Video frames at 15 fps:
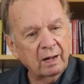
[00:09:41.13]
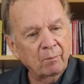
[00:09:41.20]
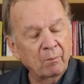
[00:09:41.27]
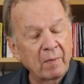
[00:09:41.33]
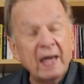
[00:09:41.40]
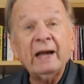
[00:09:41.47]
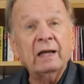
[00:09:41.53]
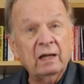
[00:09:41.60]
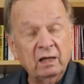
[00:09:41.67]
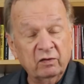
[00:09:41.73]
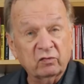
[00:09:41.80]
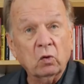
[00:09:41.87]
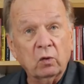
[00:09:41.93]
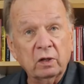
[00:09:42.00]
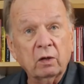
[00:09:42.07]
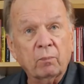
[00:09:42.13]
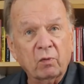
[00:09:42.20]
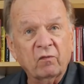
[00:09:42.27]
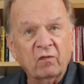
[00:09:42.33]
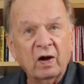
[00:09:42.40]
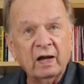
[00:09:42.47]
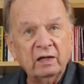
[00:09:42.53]
Meta is going to
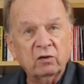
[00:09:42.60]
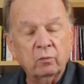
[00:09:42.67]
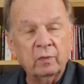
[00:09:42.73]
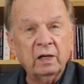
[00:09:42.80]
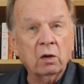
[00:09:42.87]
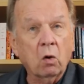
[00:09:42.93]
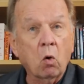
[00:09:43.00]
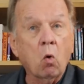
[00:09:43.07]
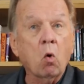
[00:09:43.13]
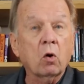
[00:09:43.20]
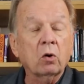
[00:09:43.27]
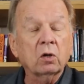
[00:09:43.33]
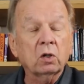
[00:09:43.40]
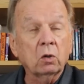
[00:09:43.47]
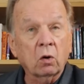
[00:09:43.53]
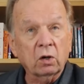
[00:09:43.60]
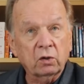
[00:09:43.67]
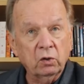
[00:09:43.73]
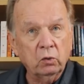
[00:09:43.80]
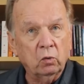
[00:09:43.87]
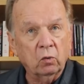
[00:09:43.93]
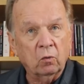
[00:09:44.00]
provide to me, or
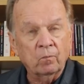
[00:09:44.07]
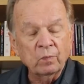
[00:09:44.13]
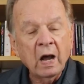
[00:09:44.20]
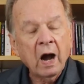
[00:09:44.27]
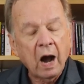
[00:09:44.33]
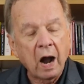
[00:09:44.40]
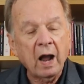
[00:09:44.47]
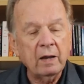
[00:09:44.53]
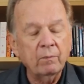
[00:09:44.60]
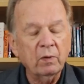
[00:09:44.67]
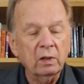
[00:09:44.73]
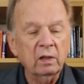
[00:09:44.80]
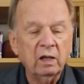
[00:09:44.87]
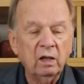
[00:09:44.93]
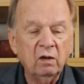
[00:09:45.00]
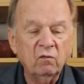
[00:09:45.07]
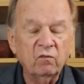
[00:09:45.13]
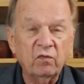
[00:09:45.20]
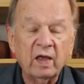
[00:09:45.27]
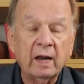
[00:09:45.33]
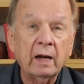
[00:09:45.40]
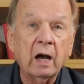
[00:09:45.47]
Google. I
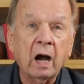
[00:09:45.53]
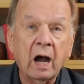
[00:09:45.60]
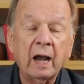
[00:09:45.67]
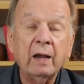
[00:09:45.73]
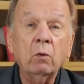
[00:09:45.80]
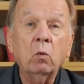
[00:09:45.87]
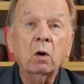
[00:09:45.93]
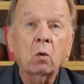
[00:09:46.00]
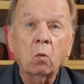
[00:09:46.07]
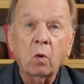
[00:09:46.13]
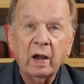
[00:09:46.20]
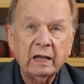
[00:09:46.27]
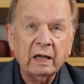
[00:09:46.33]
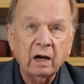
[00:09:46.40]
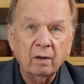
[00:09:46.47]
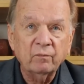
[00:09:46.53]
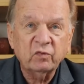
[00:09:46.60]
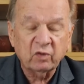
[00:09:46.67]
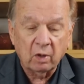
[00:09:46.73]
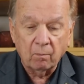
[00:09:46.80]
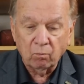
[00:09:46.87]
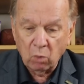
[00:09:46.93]
believe that I will wake up
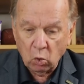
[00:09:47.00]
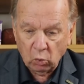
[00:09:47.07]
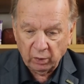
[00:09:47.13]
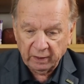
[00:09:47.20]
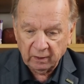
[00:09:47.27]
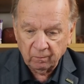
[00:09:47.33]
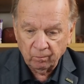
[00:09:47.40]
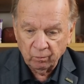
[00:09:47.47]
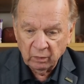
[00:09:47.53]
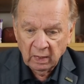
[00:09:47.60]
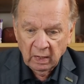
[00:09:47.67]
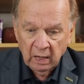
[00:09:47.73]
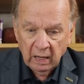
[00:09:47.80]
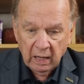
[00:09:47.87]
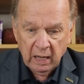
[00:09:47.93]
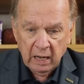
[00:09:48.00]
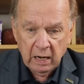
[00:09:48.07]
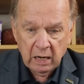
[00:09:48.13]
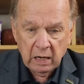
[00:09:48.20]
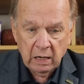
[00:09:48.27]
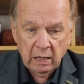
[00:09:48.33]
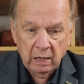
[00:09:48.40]
some morning
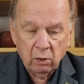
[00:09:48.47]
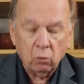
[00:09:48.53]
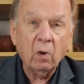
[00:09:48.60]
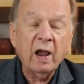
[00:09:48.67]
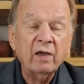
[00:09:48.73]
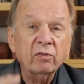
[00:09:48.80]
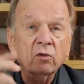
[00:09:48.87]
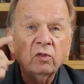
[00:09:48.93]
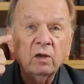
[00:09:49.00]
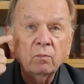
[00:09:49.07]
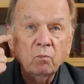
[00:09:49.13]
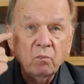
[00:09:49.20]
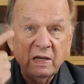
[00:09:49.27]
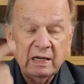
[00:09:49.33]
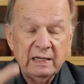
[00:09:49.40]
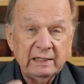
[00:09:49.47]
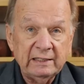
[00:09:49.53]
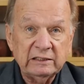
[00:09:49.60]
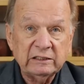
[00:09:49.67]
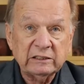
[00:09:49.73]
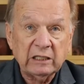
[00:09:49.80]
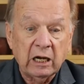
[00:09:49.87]
and rather than me
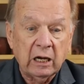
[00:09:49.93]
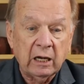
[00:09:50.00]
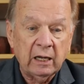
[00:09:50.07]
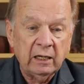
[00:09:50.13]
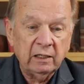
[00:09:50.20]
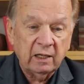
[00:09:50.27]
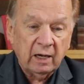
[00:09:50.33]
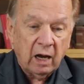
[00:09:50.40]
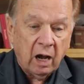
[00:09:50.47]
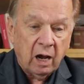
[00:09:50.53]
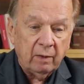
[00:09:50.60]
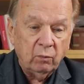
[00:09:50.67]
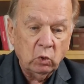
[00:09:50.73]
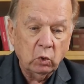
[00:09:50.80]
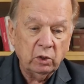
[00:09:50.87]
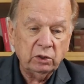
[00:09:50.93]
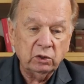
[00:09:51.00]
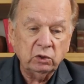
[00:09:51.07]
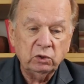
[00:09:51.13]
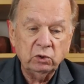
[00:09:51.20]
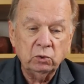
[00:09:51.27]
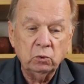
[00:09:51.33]
decide that I'm going
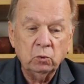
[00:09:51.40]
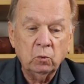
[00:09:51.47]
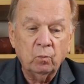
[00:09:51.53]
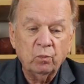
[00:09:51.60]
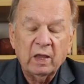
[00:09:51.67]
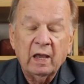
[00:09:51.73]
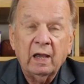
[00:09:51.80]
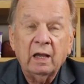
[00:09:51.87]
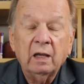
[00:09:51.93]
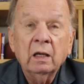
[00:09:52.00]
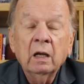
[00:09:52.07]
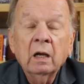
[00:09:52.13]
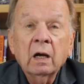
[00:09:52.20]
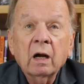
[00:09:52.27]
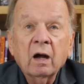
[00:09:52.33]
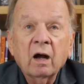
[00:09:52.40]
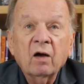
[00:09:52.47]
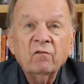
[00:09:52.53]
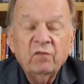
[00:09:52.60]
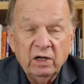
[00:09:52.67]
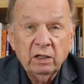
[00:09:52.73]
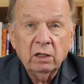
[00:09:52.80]
to do a
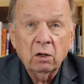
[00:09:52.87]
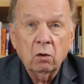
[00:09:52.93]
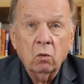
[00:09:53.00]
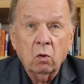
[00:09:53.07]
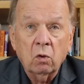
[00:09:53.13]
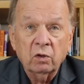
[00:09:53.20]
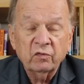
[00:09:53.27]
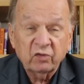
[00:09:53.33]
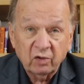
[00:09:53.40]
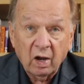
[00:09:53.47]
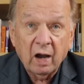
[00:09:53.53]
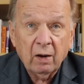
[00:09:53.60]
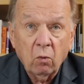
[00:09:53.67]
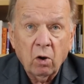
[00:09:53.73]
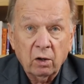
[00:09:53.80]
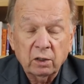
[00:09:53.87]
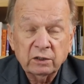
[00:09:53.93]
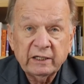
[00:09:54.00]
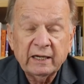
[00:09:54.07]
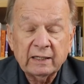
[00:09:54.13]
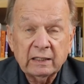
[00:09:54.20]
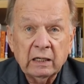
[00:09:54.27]
video on Skywater
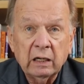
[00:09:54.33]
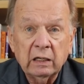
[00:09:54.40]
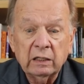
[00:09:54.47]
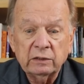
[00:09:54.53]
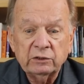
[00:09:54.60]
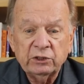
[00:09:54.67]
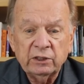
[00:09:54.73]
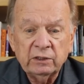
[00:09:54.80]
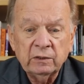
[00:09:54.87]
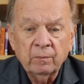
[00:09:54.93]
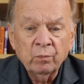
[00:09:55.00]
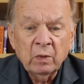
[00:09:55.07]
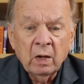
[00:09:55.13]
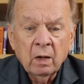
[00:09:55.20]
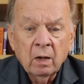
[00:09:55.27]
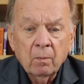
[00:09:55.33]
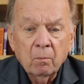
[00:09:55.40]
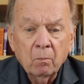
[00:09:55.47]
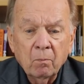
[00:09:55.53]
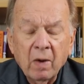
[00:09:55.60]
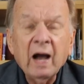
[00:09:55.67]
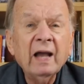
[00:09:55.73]
technology,
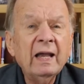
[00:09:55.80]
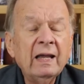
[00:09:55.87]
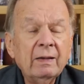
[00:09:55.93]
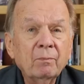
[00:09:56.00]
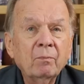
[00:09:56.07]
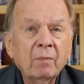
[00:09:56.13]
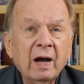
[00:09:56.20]
my